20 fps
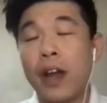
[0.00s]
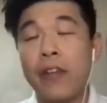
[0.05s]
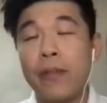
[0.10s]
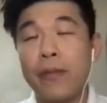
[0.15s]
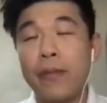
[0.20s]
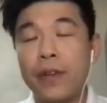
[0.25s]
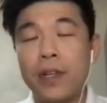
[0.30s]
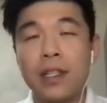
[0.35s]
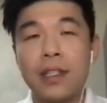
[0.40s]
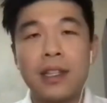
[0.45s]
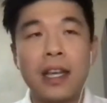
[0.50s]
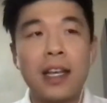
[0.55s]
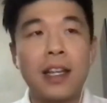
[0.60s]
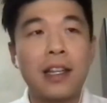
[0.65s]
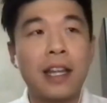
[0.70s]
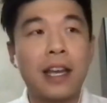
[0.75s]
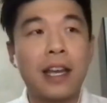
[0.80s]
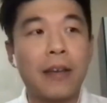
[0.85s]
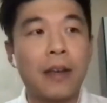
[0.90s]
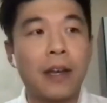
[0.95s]
first thing,
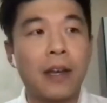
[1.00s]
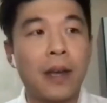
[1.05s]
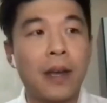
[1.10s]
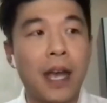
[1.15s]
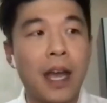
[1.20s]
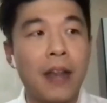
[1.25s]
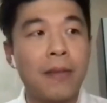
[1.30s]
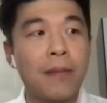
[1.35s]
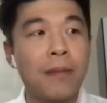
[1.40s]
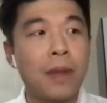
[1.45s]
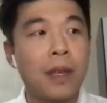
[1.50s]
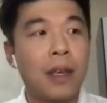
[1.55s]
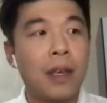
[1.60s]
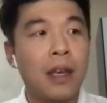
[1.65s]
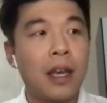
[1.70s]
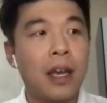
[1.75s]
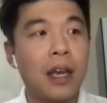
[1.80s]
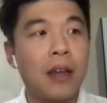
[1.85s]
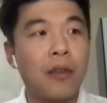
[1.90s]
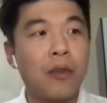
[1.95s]
like
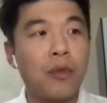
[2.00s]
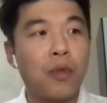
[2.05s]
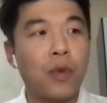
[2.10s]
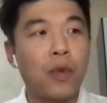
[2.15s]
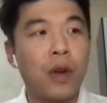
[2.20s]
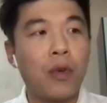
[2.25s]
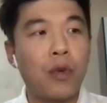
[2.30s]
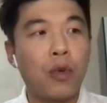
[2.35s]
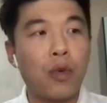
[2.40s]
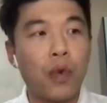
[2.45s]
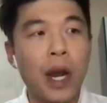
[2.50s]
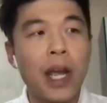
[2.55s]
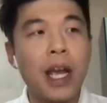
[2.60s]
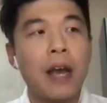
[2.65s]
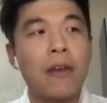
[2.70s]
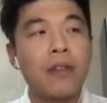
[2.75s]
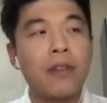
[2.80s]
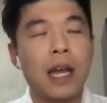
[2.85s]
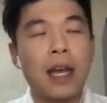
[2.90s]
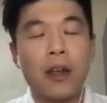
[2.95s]
and right
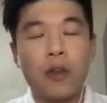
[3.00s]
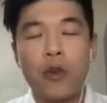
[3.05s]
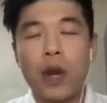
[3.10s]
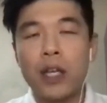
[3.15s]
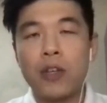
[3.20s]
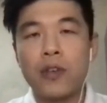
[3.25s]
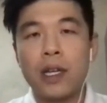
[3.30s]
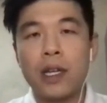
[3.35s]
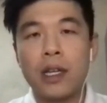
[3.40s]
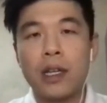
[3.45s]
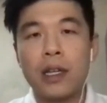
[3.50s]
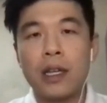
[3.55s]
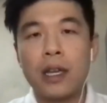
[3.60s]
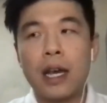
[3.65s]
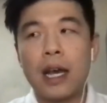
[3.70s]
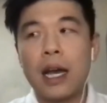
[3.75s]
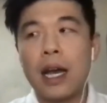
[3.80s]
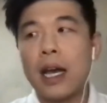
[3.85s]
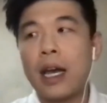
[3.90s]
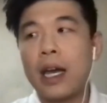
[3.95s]
after I graduated,
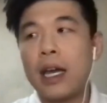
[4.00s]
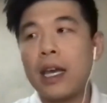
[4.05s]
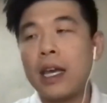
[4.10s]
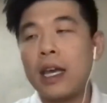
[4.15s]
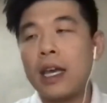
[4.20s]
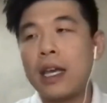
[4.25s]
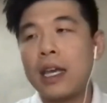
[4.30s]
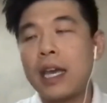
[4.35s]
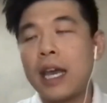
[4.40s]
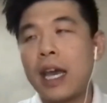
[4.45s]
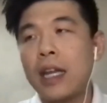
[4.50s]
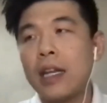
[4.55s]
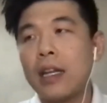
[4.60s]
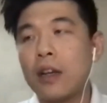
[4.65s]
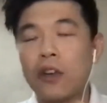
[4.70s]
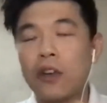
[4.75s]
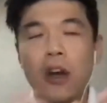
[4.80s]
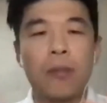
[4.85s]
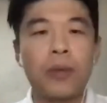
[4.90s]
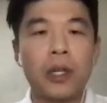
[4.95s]
I get
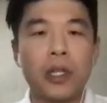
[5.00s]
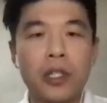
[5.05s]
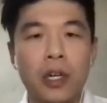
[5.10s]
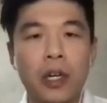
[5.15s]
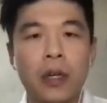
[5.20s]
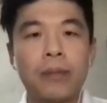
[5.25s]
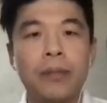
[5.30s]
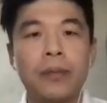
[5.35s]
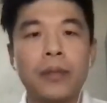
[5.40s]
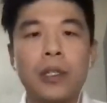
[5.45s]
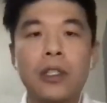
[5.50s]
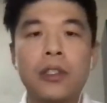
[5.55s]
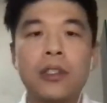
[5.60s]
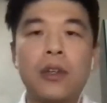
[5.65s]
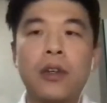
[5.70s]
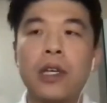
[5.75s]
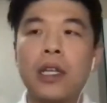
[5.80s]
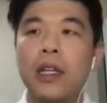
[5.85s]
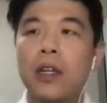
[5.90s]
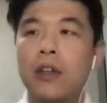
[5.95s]
a corporate job.
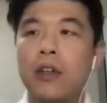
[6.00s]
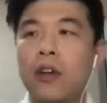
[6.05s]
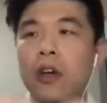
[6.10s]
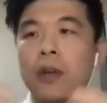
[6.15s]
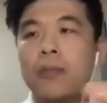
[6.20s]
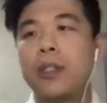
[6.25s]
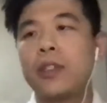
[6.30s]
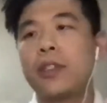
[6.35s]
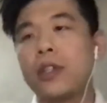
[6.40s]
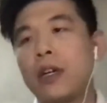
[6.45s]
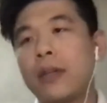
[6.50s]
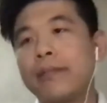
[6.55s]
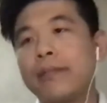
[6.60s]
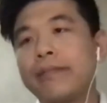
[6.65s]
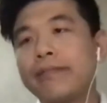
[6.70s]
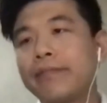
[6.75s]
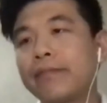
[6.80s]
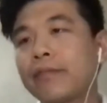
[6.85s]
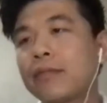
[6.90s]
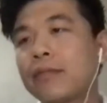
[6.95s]
So in a corporate job,
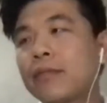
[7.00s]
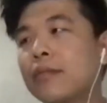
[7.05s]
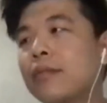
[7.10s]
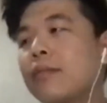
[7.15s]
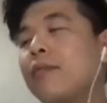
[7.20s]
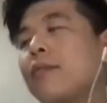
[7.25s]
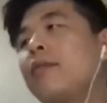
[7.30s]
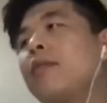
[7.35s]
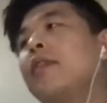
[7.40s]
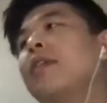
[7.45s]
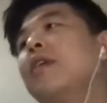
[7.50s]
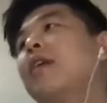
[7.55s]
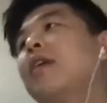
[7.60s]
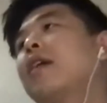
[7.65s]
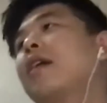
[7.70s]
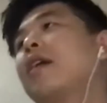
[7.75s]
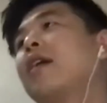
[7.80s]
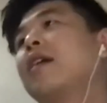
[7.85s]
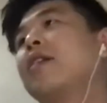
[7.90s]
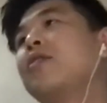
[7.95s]

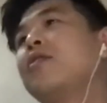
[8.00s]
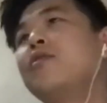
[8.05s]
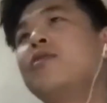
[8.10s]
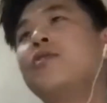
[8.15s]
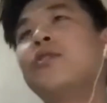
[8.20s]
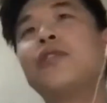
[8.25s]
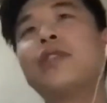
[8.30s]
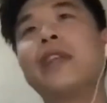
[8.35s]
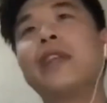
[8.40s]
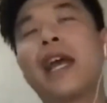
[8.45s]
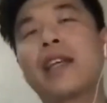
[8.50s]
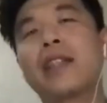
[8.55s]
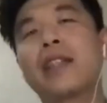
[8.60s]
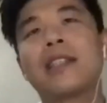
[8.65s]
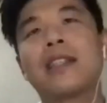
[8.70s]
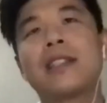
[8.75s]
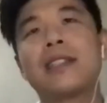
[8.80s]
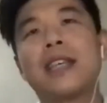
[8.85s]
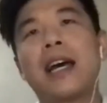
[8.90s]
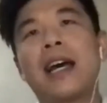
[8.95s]
you don't
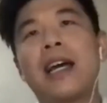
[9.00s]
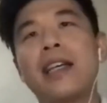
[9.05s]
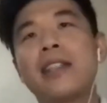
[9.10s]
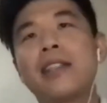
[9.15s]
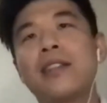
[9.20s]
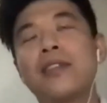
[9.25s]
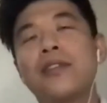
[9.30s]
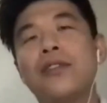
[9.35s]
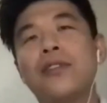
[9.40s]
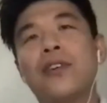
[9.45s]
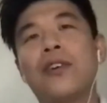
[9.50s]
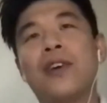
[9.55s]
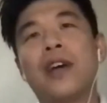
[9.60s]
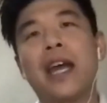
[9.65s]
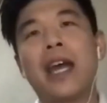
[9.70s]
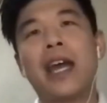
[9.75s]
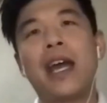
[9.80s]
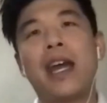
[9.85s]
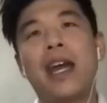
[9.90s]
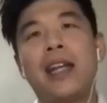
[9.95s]
exercise your
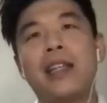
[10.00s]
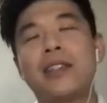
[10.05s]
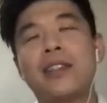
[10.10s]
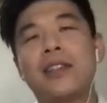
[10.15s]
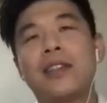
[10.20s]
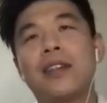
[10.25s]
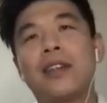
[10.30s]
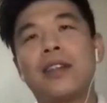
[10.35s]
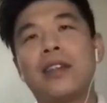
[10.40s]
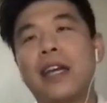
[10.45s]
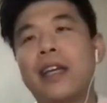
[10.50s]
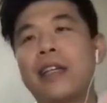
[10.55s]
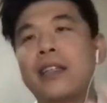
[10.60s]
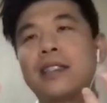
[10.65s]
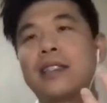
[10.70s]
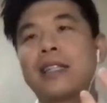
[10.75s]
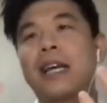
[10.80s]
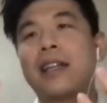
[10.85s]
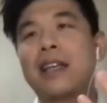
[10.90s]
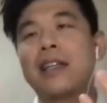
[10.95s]
hands like
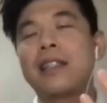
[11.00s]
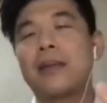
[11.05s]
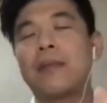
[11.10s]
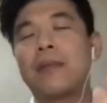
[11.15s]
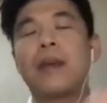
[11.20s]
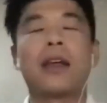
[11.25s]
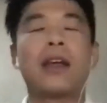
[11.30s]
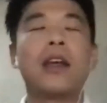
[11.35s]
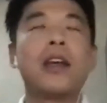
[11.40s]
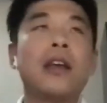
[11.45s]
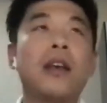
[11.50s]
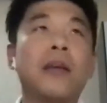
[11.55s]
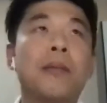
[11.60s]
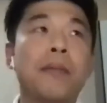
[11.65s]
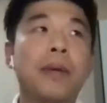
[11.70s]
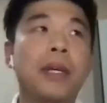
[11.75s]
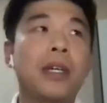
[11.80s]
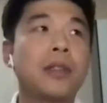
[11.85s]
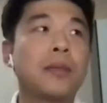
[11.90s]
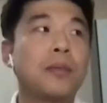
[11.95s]
starting something,
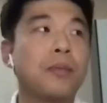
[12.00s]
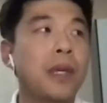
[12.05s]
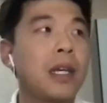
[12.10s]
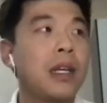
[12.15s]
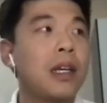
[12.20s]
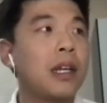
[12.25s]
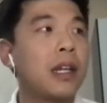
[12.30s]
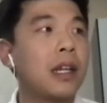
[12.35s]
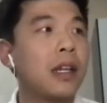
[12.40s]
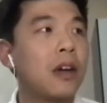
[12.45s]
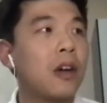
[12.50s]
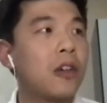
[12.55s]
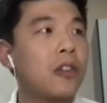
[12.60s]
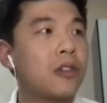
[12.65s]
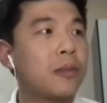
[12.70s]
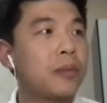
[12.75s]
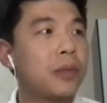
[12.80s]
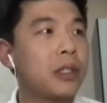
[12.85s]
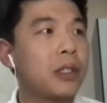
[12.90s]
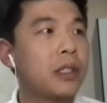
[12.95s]
because being an
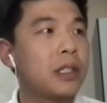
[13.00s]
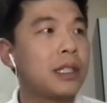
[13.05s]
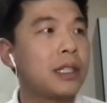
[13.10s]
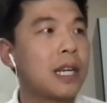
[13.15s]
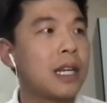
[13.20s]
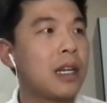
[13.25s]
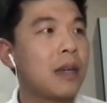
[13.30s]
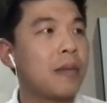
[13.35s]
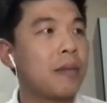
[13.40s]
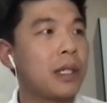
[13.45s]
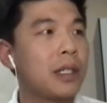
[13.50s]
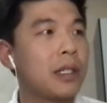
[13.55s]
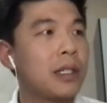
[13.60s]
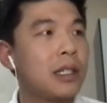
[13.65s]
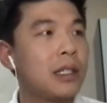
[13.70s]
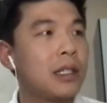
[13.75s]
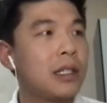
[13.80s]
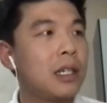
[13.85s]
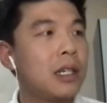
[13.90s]
entrepreneur, starting a business,